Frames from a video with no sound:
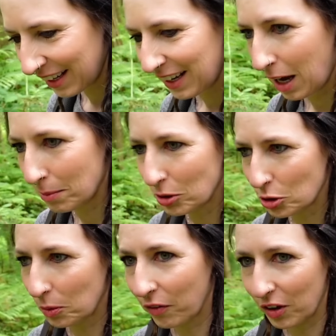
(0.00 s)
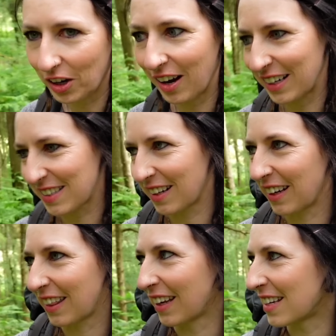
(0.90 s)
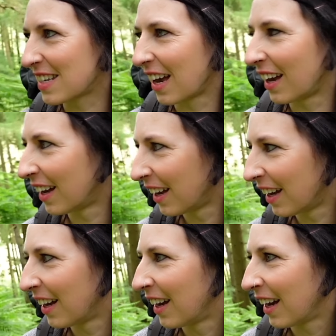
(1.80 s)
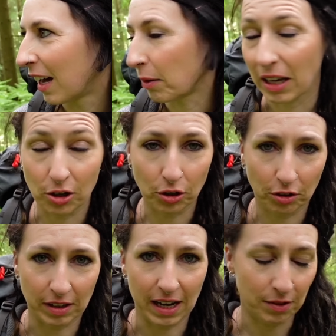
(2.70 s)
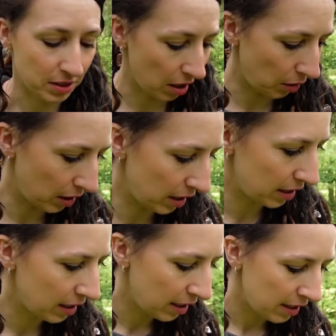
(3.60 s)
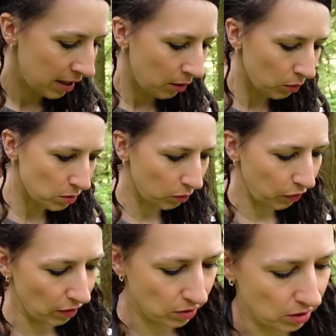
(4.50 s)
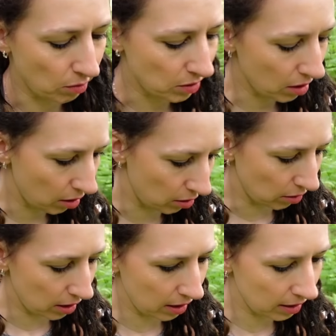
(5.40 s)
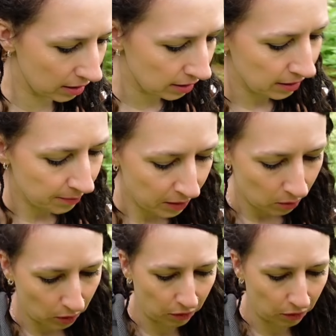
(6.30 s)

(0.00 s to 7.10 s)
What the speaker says: I much prefer hikes like this. I'm getting hungry now, so once we've found the stone circle, we can